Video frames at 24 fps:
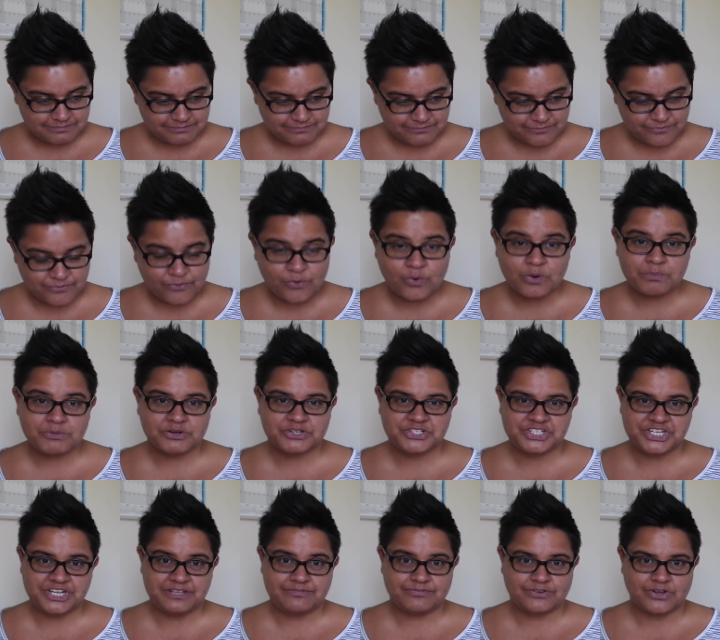former
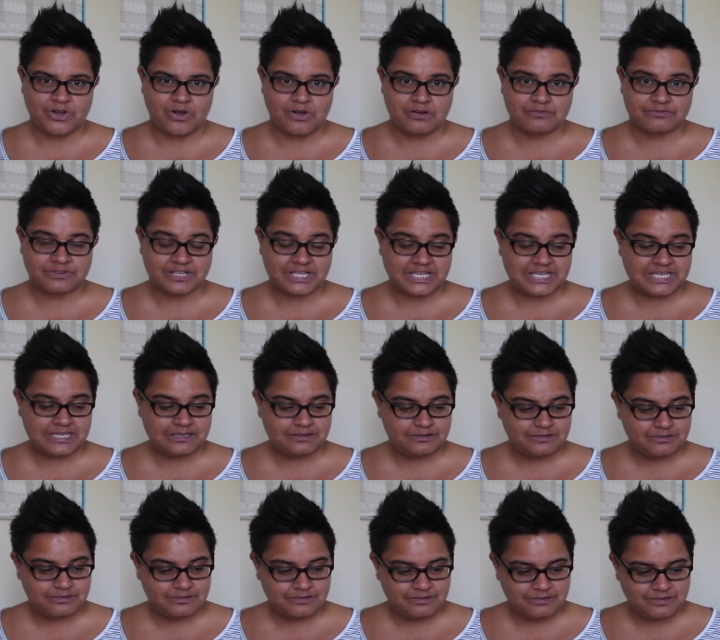Chief Garvey,
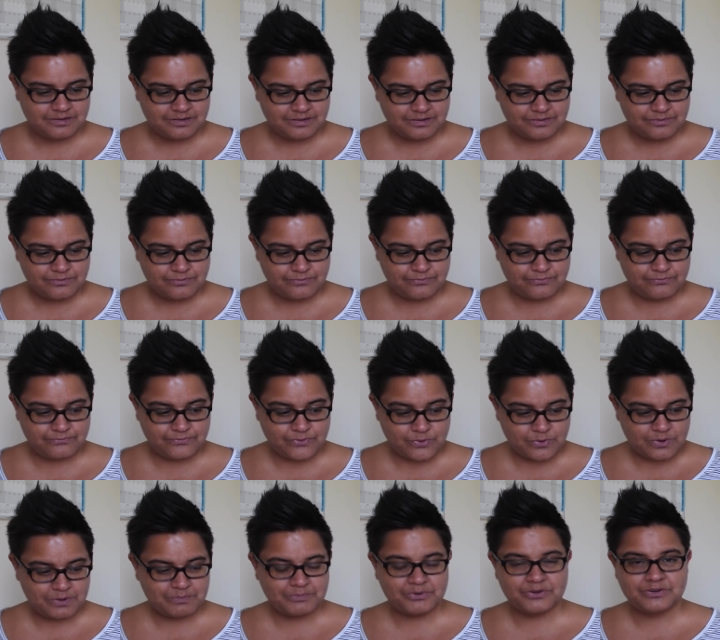
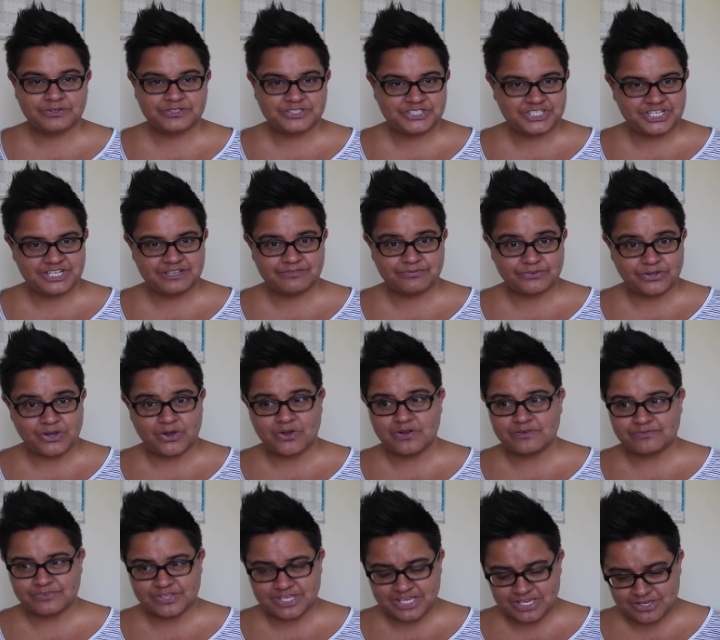former Chief
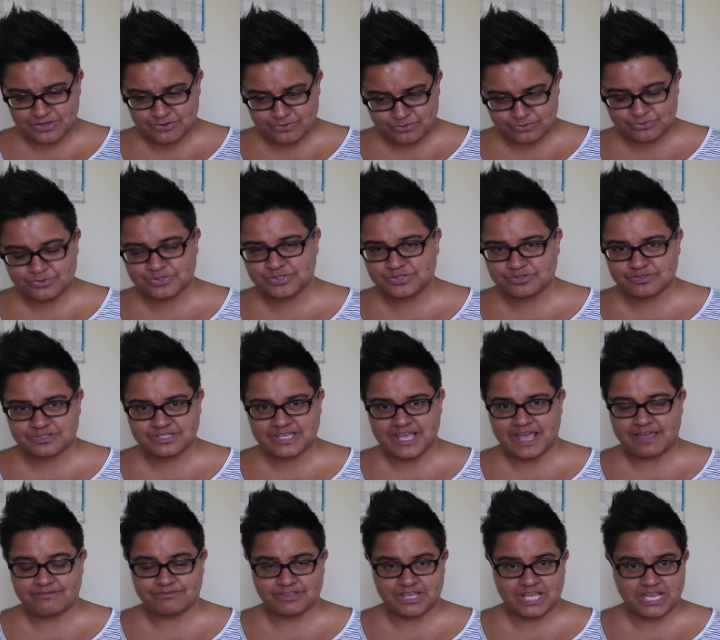Garvey, who's
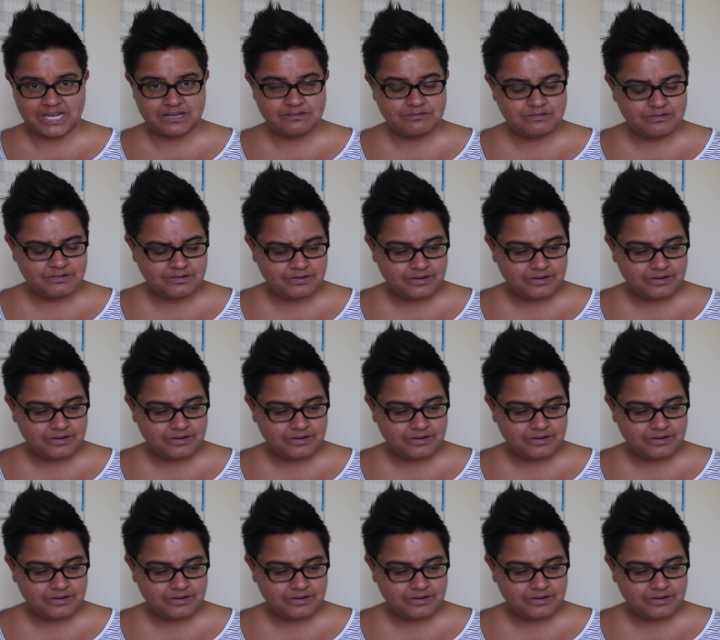Kevin,